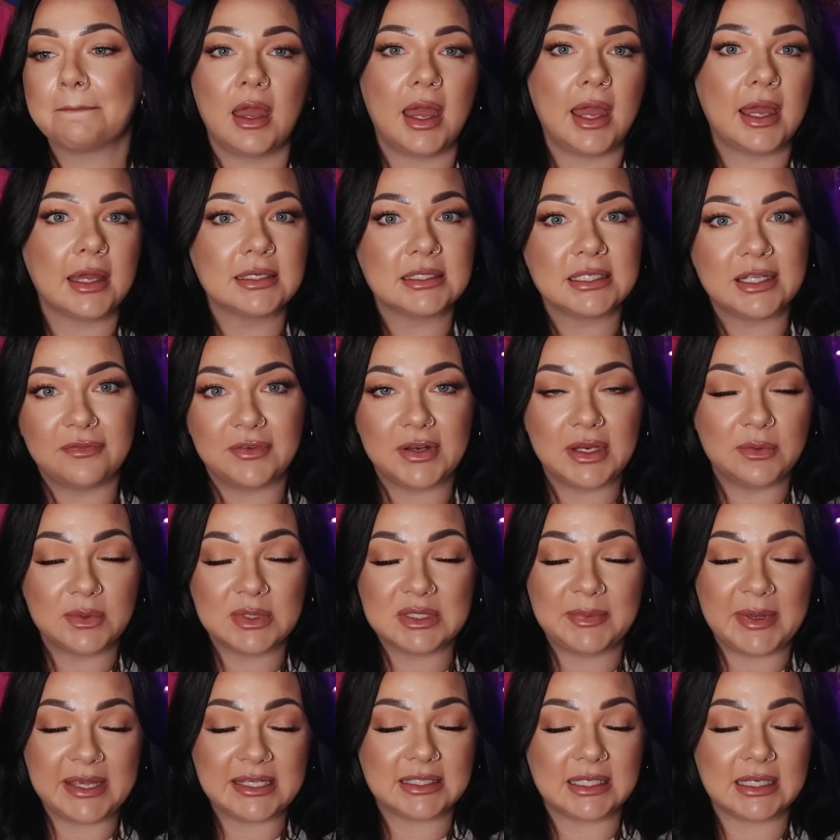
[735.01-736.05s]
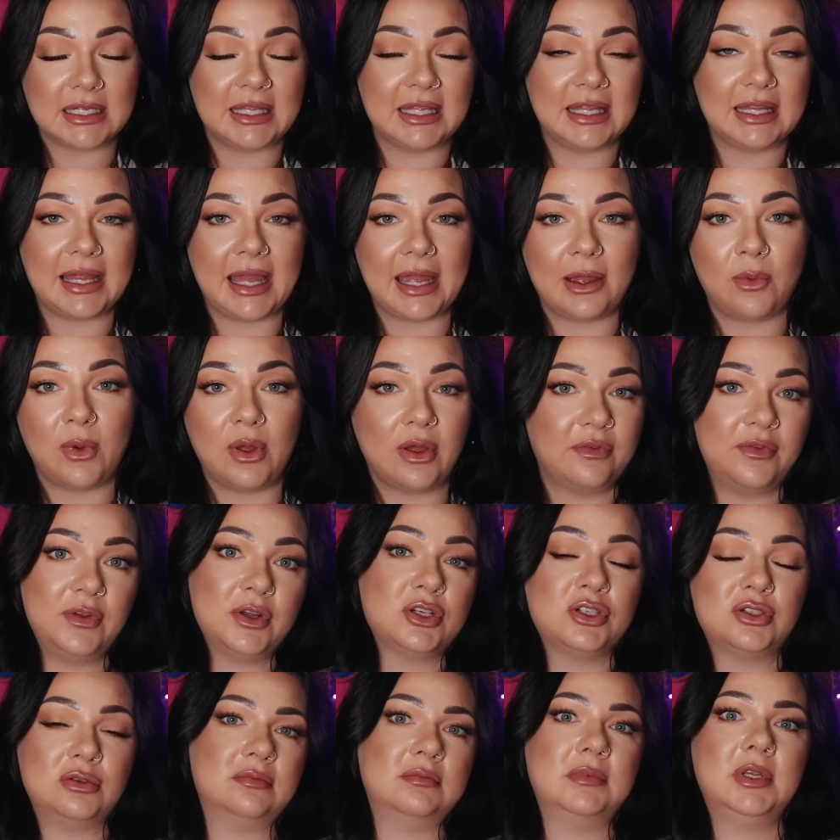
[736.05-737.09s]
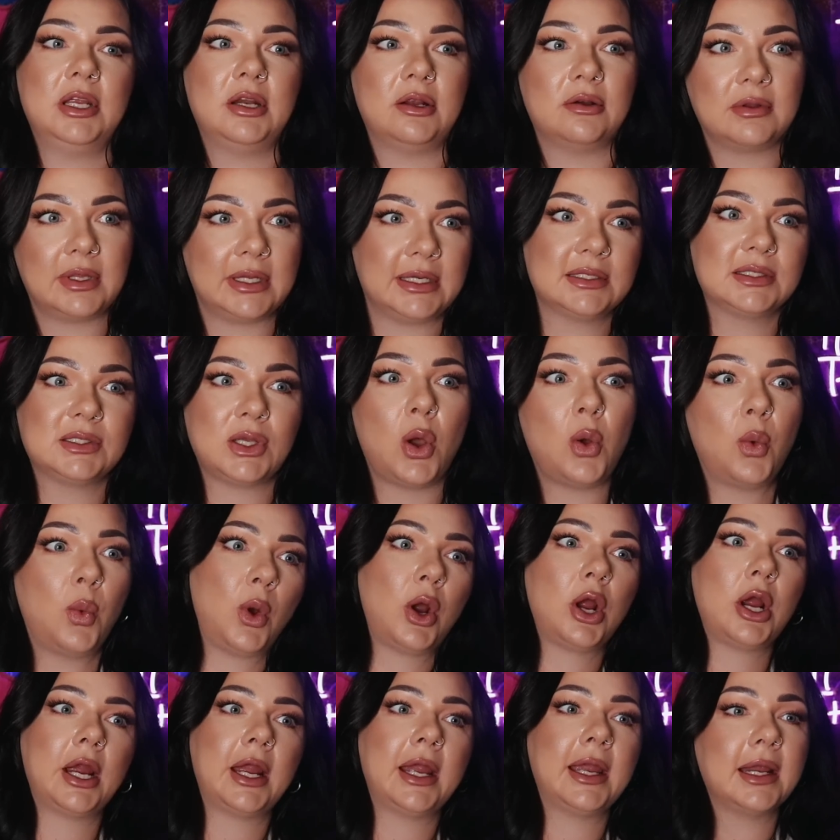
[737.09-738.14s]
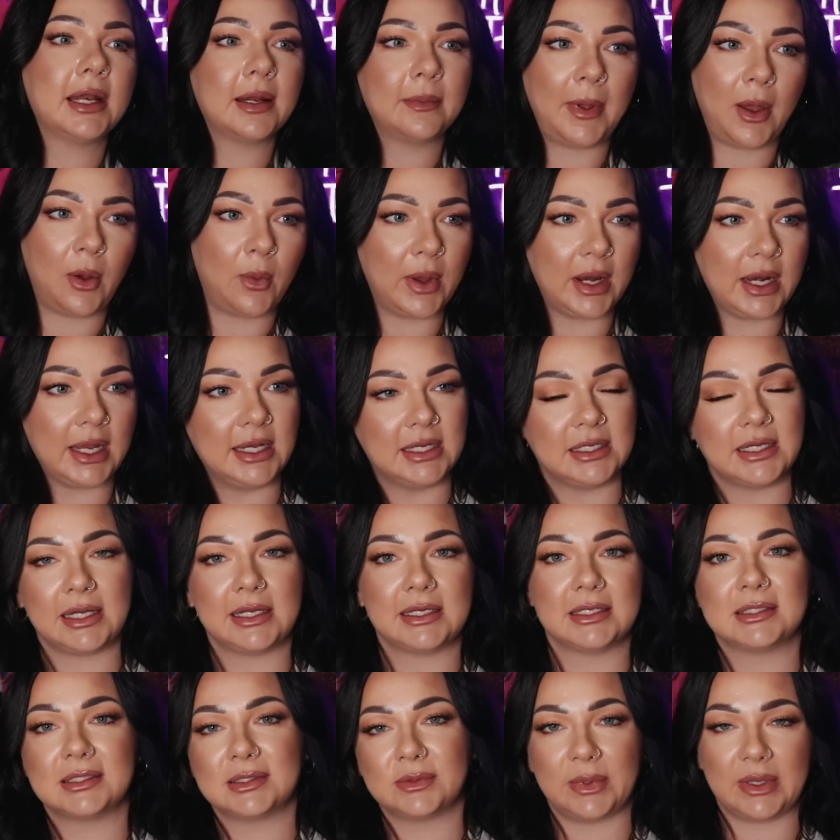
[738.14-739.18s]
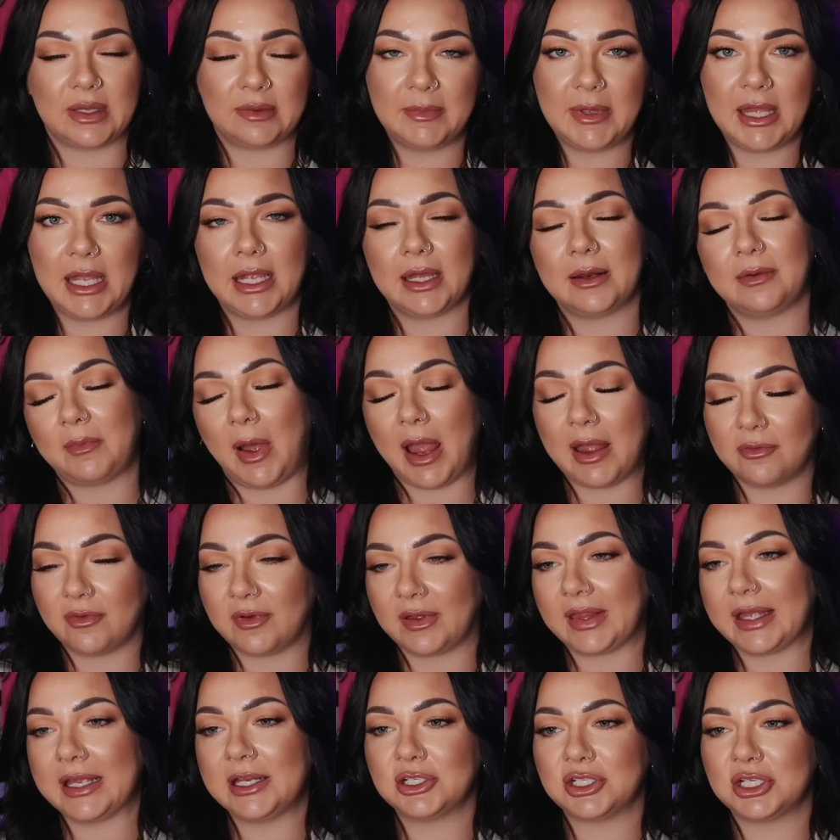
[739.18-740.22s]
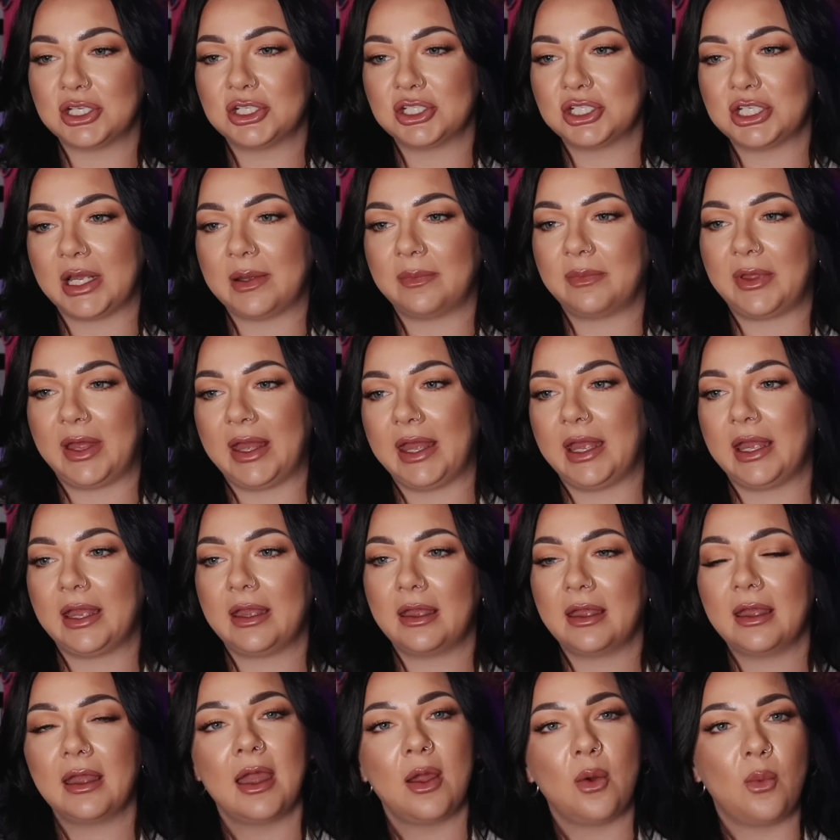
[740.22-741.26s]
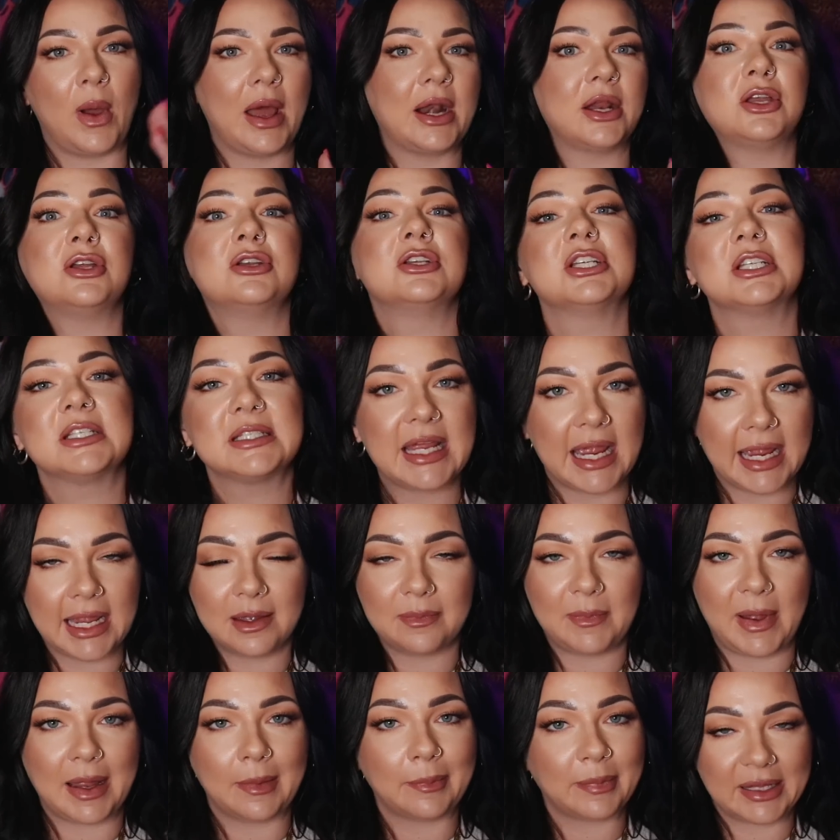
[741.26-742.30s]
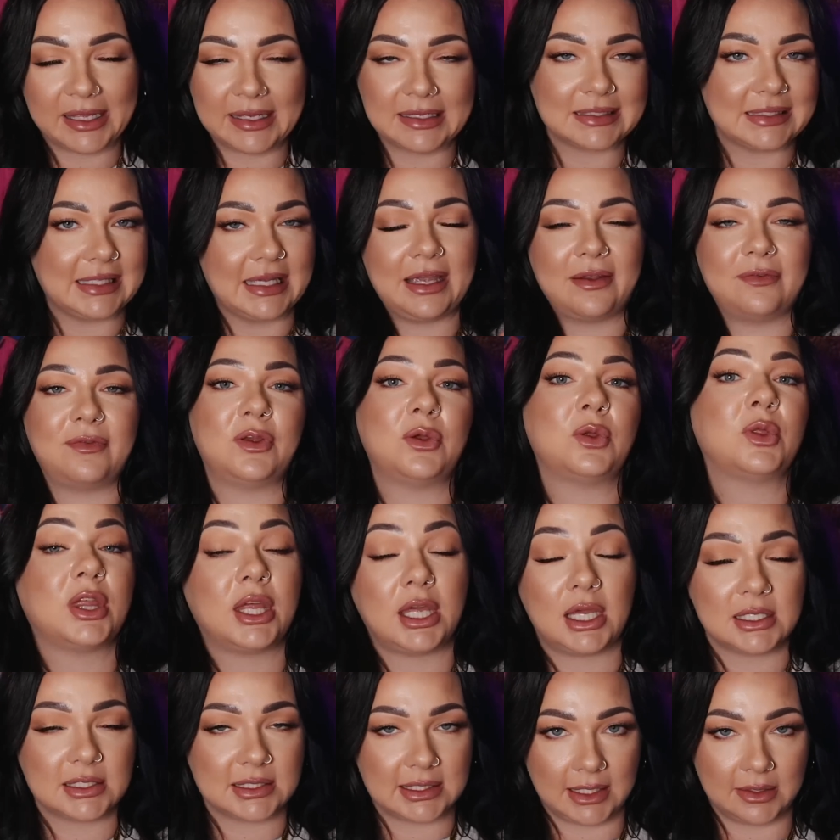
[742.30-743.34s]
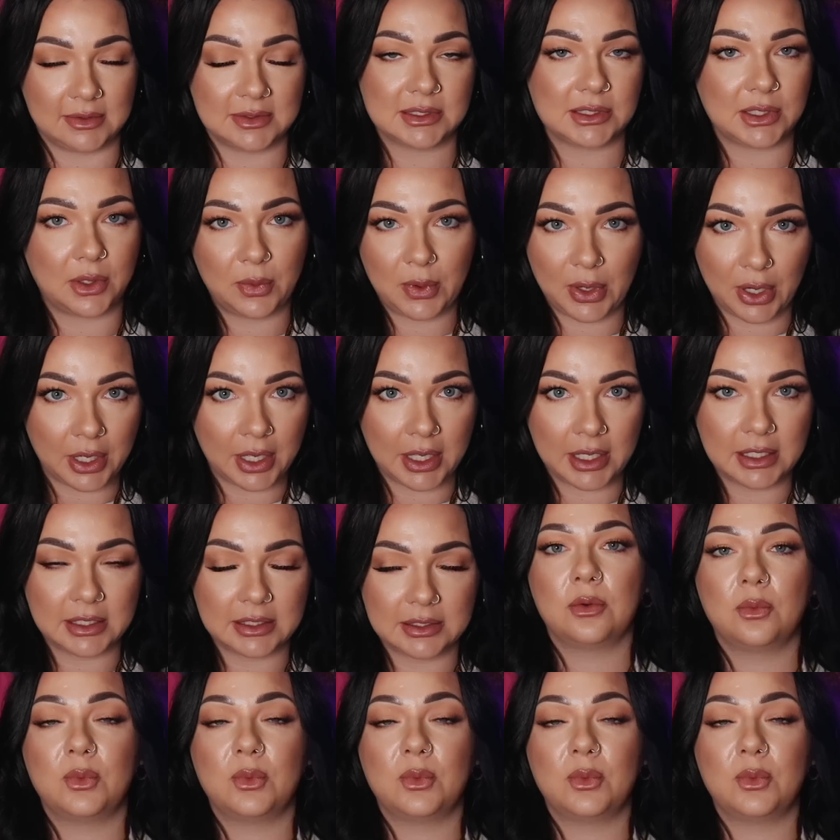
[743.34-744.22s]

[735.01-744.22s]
And Tiffany was basically like, well, if you're, you know, like so worried about what he does with me and my relationship, like, why don't you just take my place? Like, if you think it sounds so good.